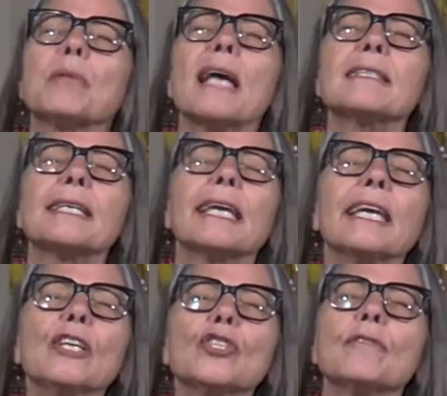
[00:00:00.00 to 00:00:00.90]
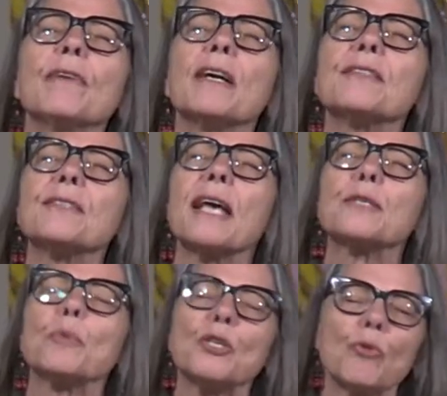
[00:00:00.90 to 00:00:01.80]
blessing each of us
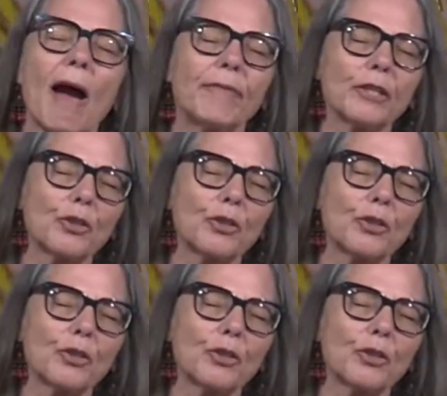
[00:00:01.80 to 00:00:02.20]
as we travel